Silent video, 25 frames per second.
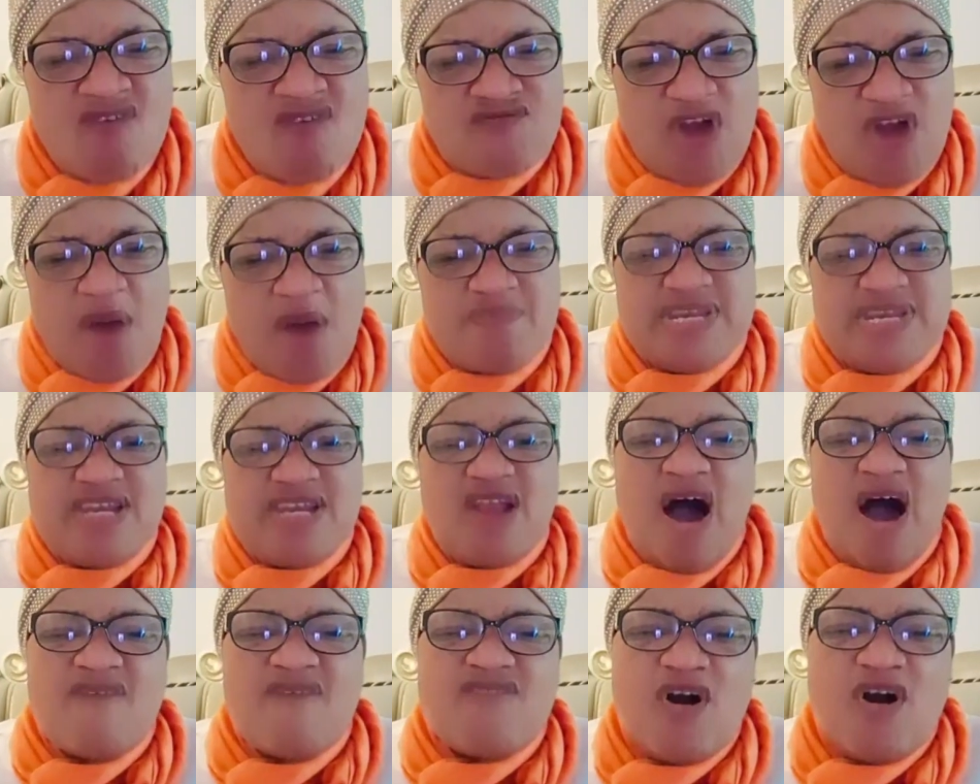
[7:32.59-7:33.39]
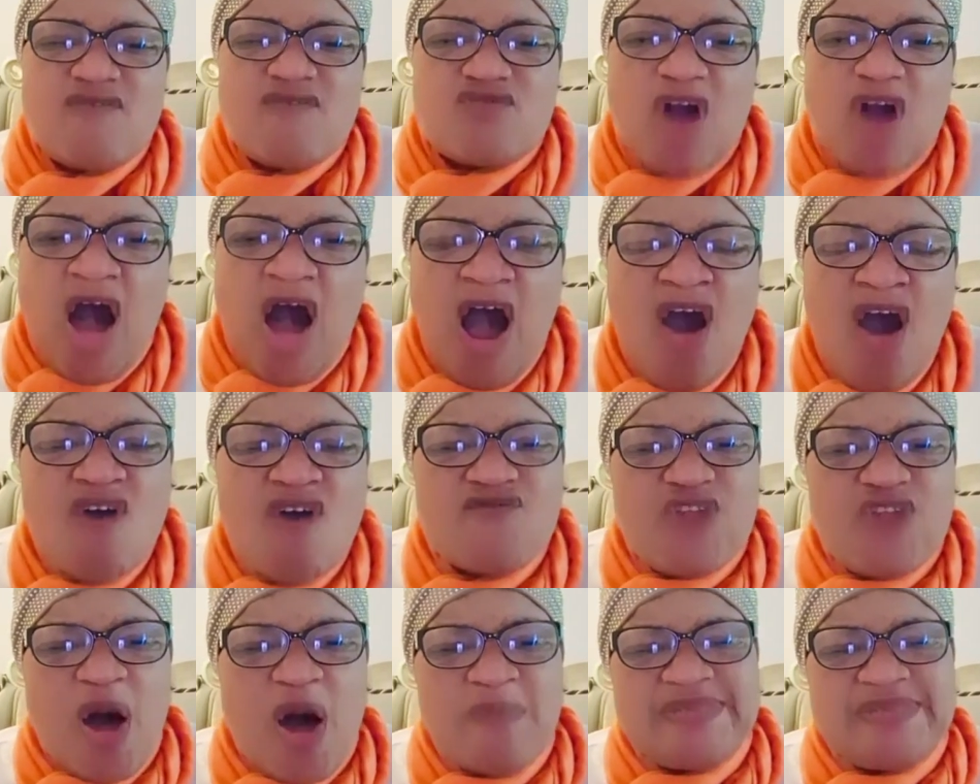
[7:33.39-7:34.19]
from the love of God,
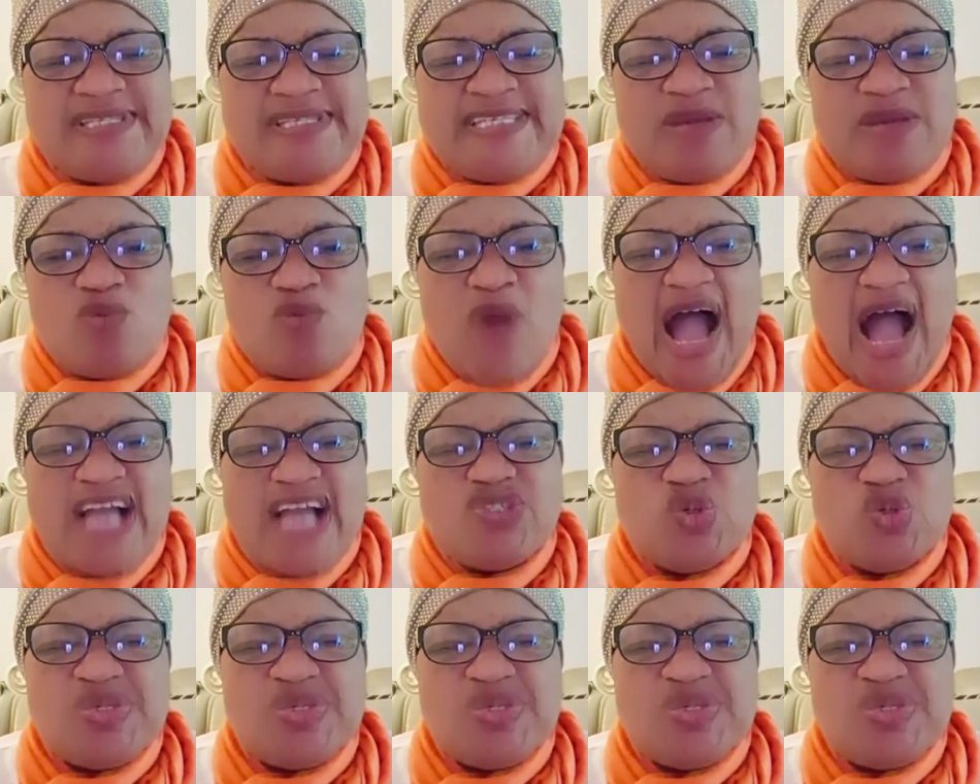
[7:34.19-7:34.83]
from the way